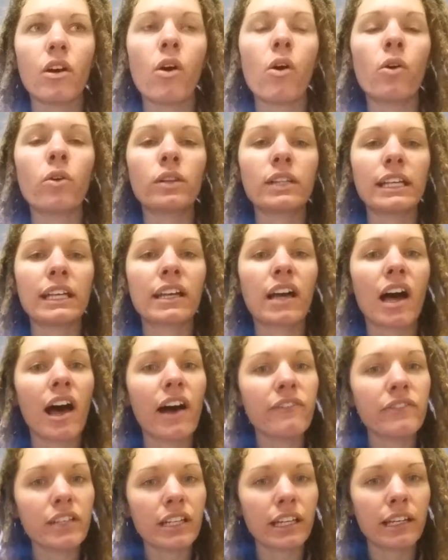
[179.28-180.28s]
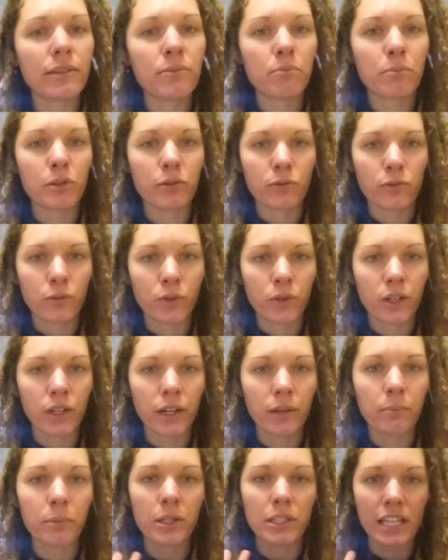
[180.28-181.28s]
holy covenant
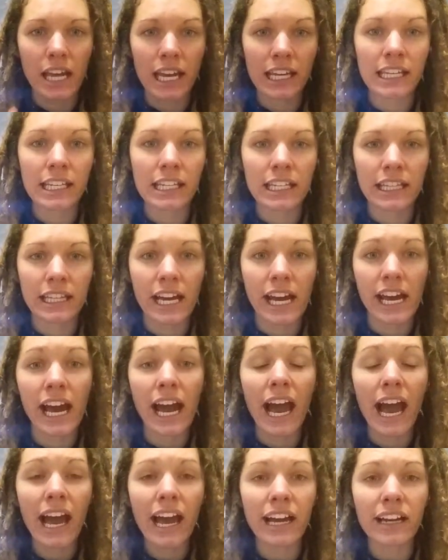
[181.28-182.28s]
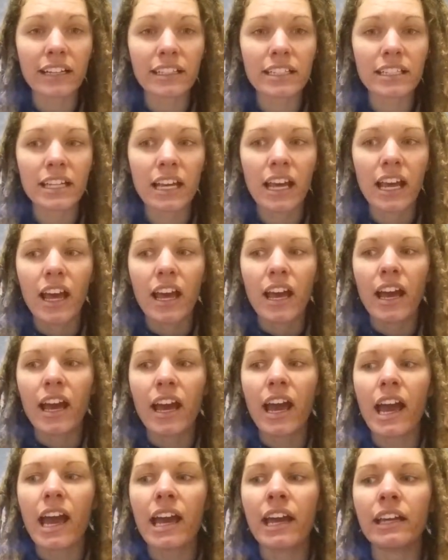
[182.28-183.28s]
before partaking in that act.
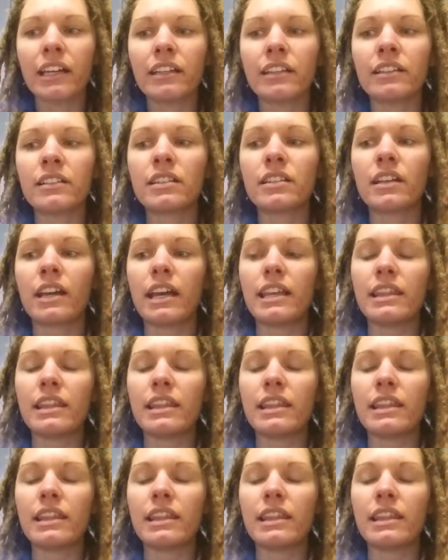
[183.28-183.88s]
And